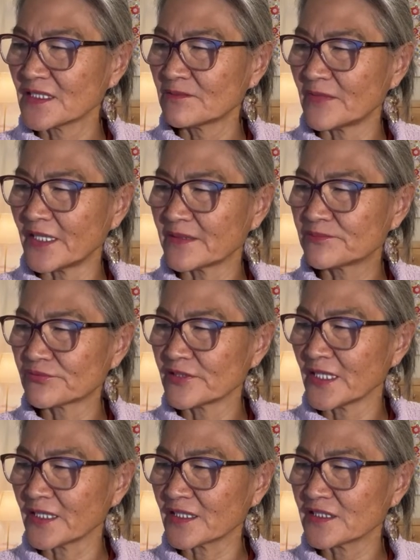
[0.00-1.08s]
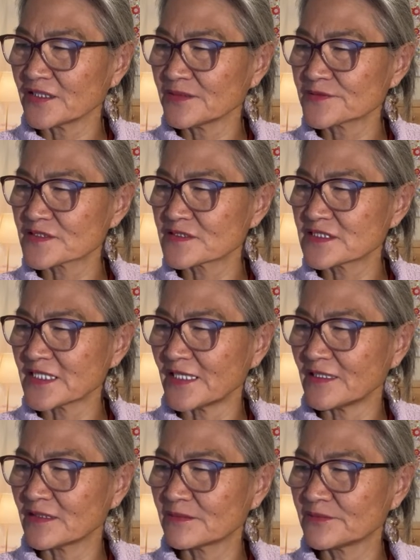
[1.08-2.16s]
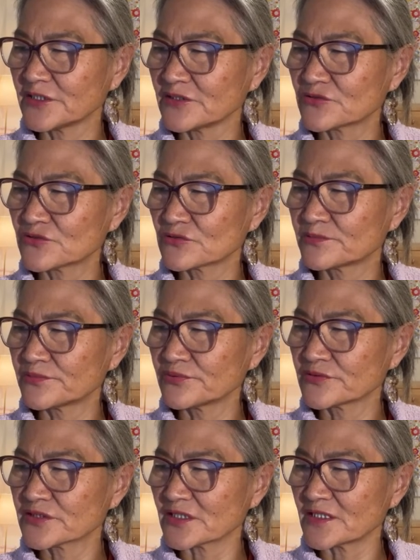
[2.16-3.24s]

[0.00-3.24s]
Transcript: My brain keeps telling me to put